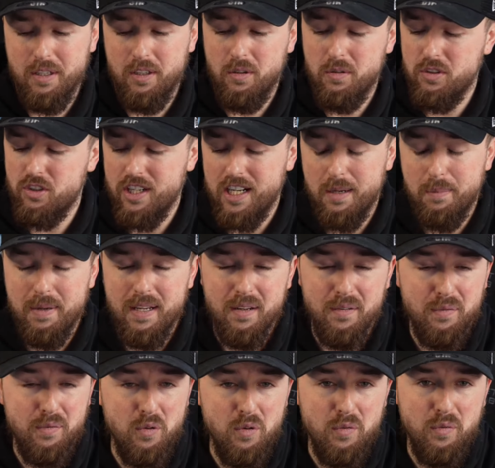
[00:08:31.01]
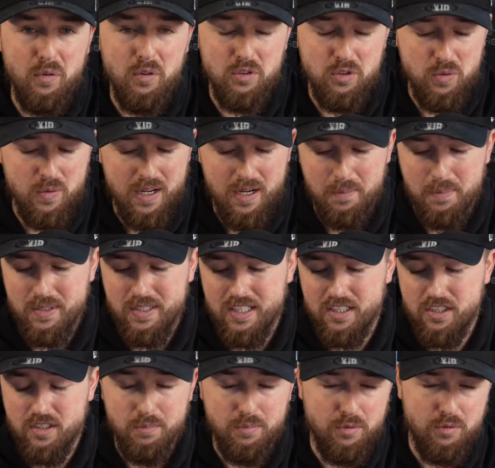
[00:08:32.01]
I know he's trying to play a 4-4-2 out of possession.